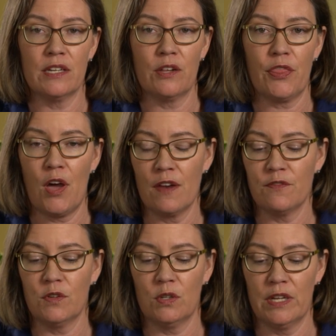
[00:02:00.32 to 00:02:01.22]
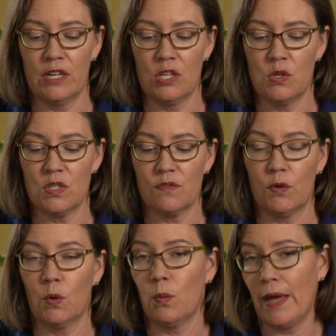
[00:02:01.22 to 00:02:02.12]
in a thoughtful and a
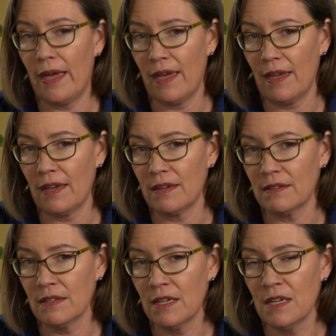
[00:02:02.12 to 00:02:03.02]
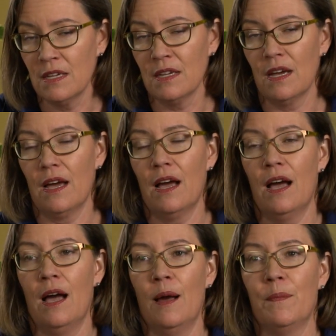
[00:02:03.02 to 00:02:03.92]
useful way.
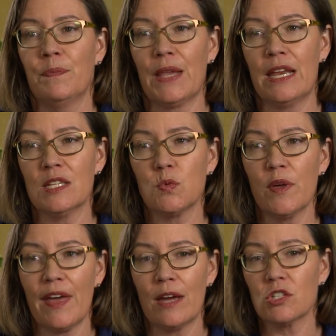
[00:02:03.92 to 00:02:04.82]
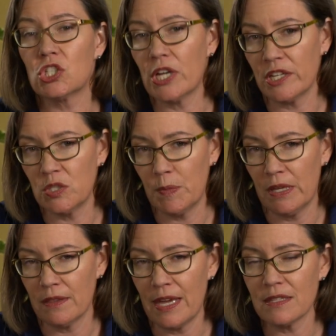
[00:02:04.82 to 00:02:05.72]
And it's without
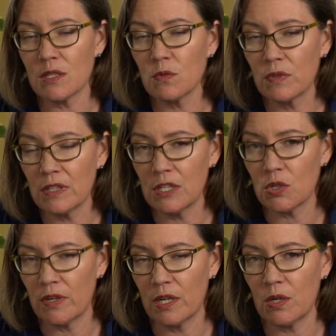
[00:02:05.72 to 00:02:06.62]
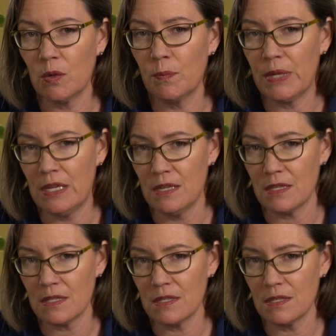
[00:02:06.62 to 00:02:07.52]
judgment. That's a really critical
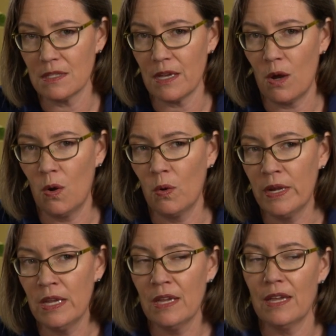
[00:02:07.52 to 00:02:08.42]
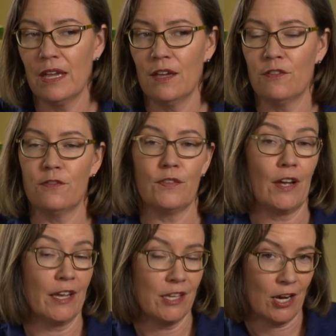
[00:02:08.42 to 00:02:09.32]
piece. So if
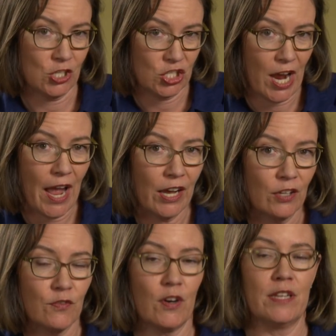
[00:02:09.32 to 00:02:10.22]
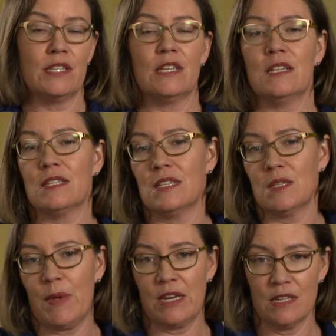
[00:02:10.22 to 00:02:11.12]
a young child, for instance, is
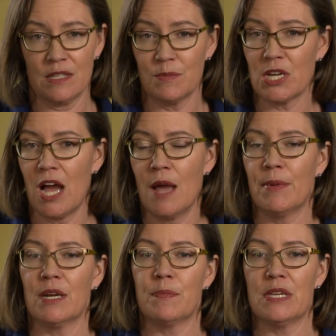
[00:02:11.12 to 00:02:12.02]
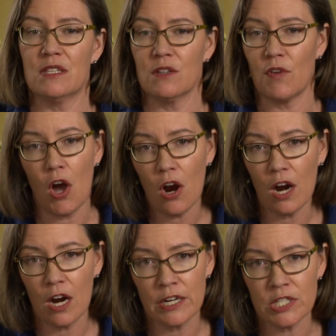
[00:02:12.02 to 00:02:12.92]
spending some time on a piece of
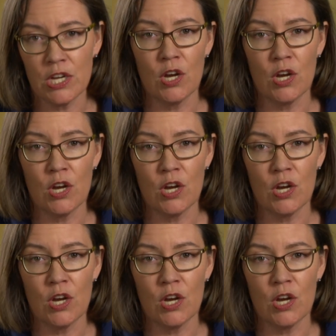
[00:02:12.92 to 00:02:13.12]
art,